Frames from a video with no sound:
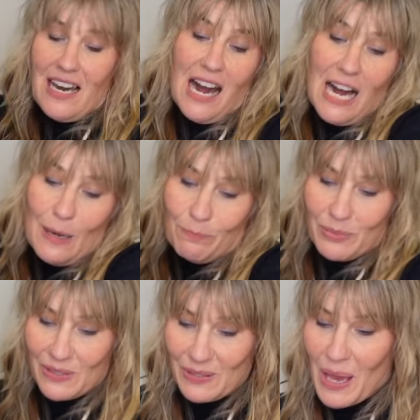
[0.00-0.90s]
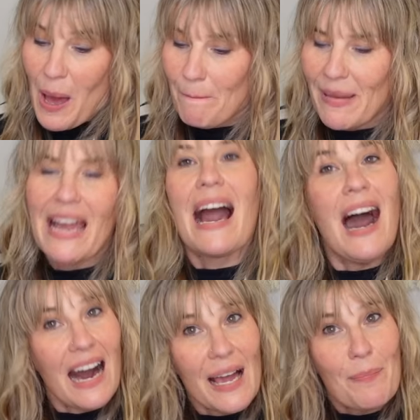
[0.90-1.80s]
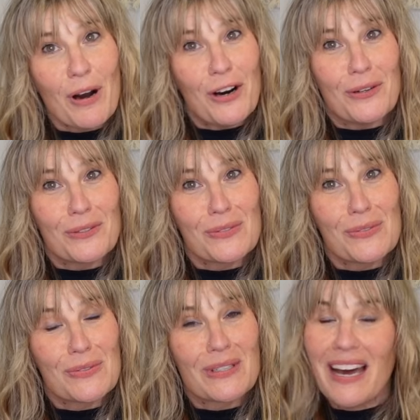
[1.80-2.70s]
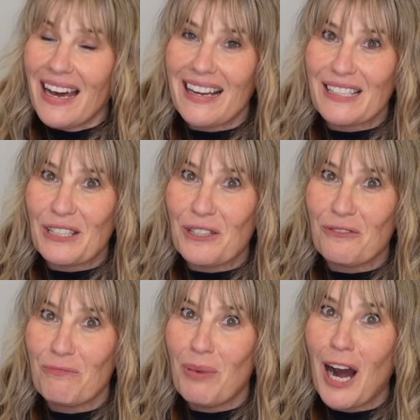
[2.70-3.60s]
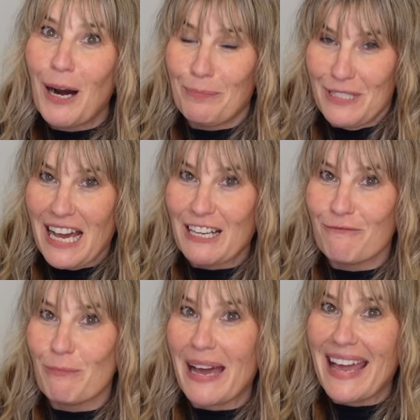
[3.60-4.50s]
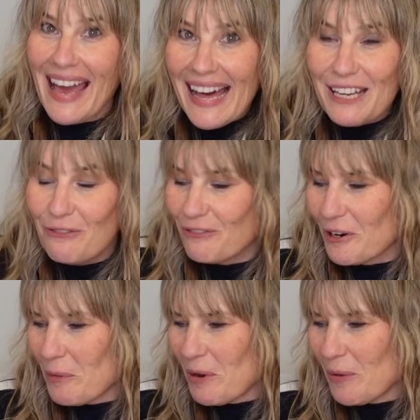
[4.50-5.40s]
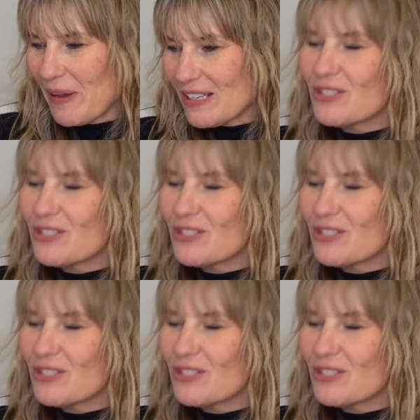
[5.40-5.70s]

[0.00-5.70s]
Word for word: comps, my eyeballs kind of popped out of my head for a moment.